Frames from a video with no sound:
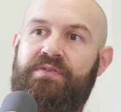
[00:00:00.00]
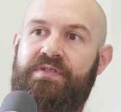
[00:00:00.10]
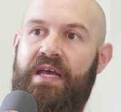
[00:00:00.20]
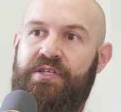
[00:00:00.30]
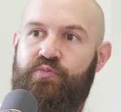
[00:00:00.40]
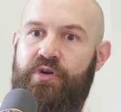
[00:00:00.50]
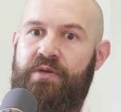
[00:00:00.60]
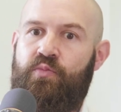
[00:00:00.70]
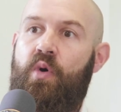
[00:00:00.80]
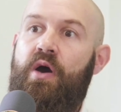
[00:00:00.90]
does
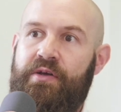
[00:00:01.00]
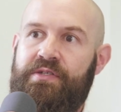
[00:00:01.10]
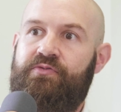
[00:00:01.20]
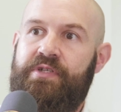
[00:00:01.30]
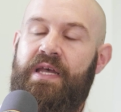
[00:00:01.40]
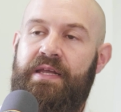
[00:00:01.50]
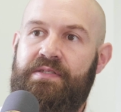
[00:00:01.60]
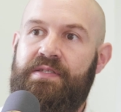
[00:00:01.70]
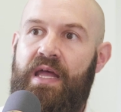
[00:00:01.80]
Ashberry work to retain